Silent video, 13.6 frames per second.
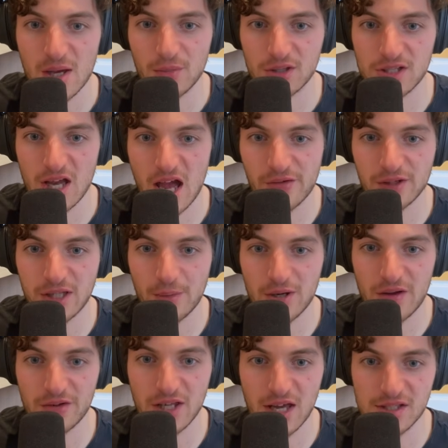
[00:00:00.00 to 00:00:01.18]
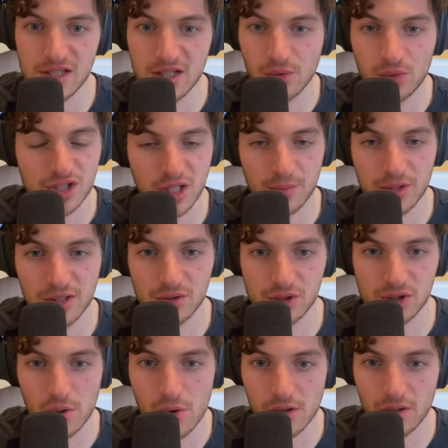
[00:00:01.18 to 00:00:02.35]
But yeah, every time I have an idea, which can be in the
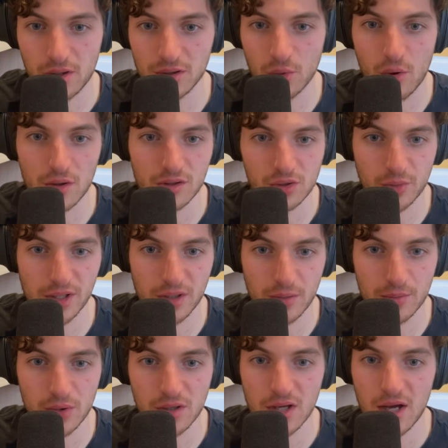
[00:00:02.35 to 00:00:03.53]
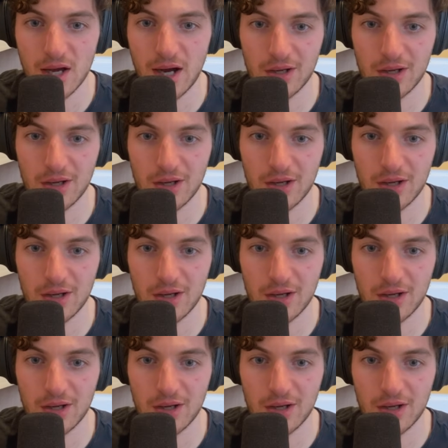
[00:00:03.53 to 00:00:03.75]
shower, on a walk, or reading a book,